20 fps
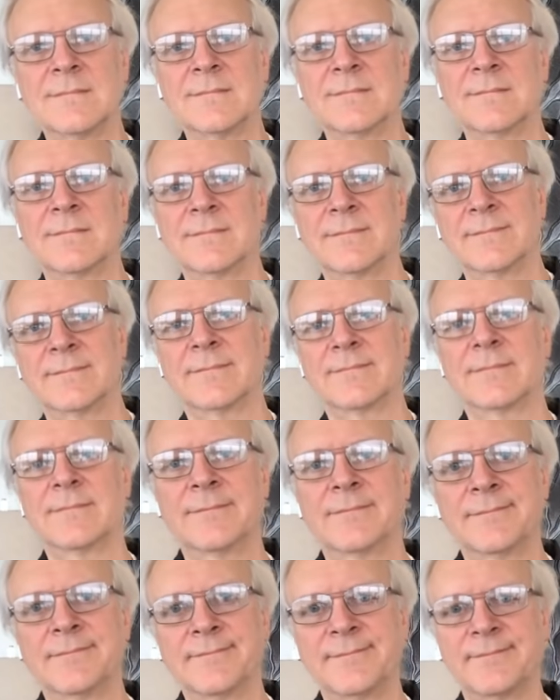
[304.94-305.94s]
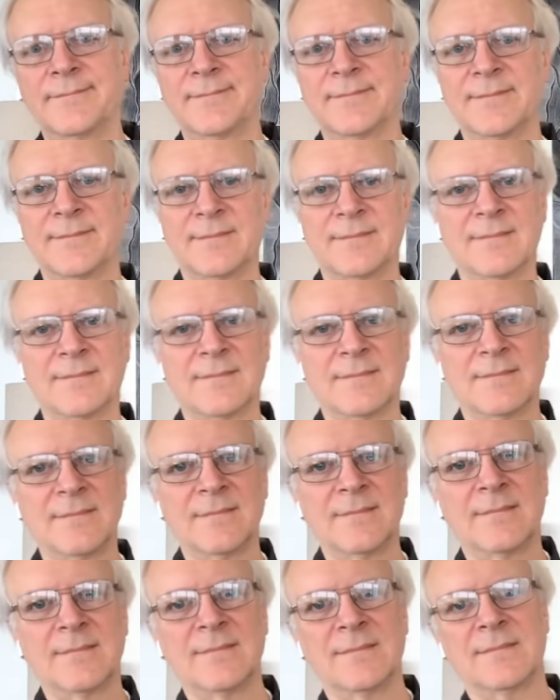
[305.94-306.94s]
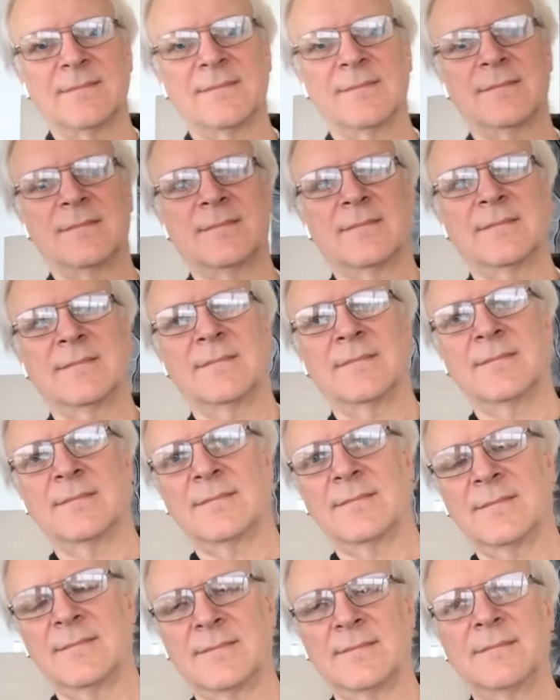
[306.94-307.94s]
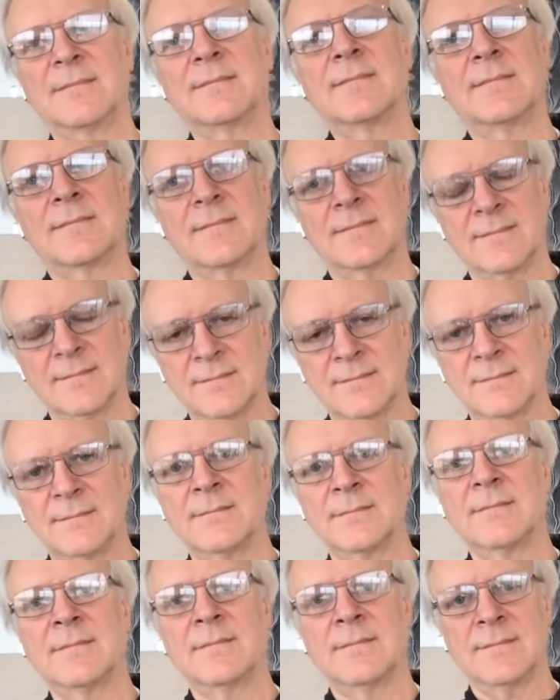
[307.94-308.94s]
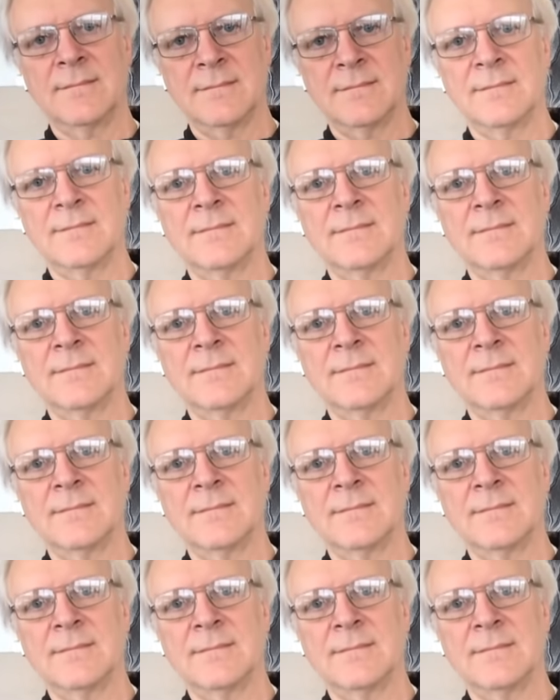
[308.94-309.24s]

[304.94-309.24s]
(not speaking)